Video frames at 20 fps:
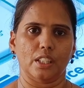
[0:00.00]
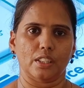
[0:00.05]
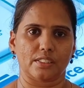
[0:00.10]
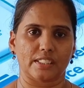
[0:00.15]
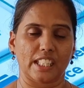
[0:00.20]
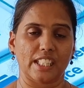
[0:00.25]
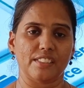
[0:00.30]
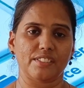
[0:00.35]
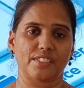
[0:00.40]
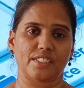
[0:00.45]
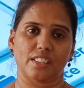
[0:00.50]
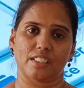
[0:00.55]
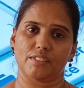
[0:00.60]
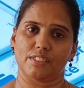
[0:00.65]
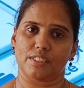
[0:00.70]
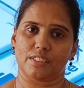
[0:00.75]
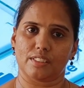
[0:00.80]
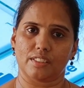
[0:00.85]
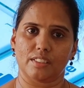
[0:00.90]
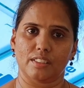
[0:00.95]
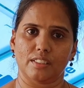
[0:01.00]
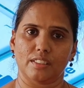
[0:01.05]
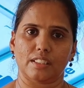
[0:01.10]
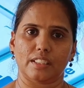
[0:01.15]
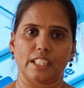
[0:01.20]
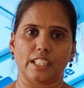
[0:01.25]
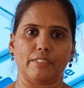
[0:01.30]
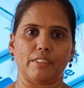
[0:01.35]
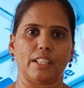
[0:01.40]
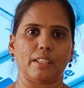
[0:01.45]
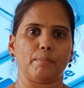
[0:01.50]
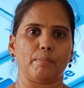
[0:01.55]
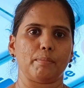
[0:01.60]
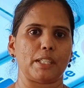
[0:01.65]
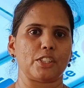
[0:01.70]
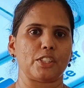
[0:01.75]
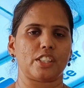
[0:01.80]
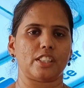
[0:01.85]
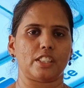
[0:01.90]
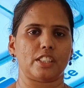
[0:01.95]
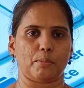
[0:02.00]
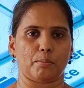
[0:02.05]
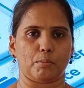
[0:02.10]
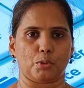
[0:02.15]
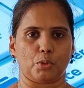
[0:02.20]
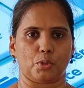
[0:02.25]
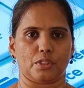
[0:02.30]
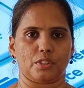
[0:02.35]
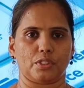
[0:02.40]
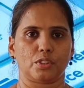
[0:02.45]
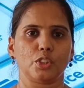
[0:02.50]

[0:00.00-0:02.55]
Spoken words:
Self-service, they will mention the board.